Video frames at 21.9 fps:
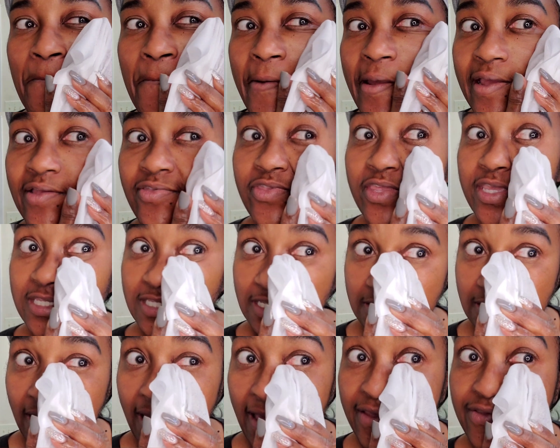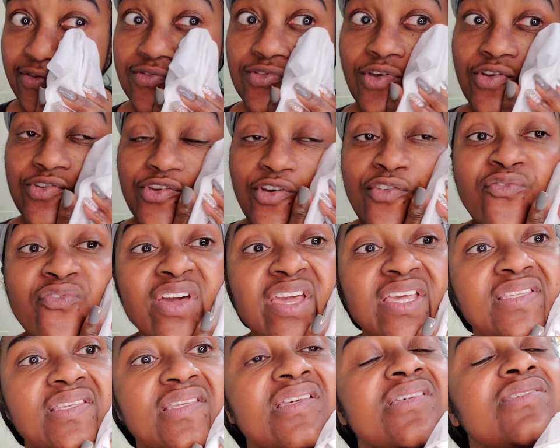And this is how you know your
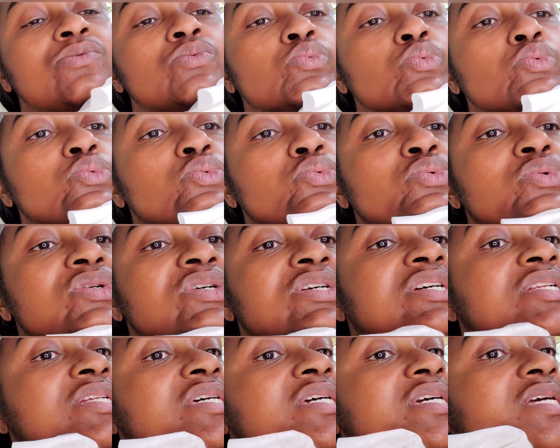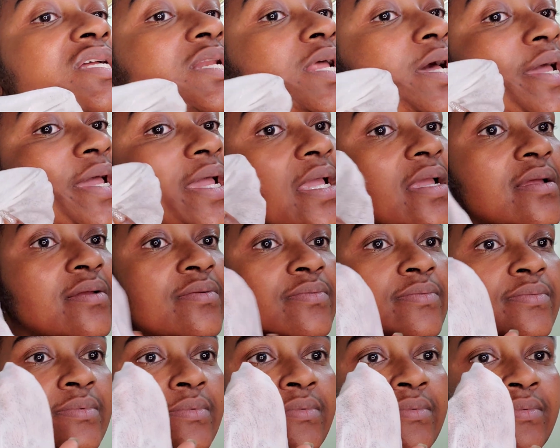face is really clean.
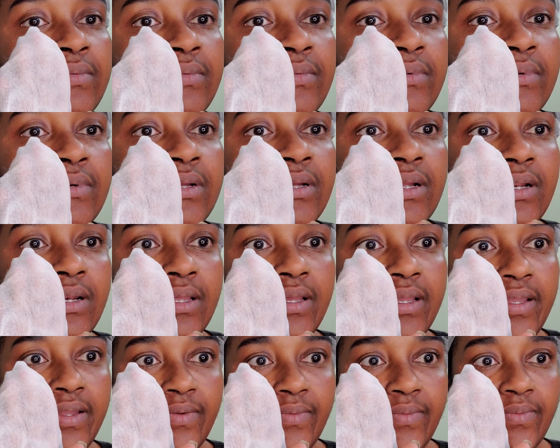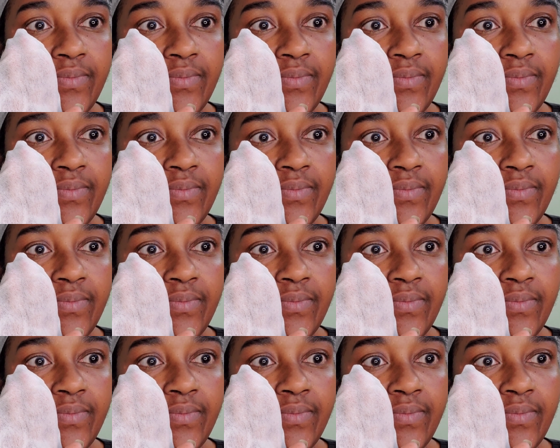Clean.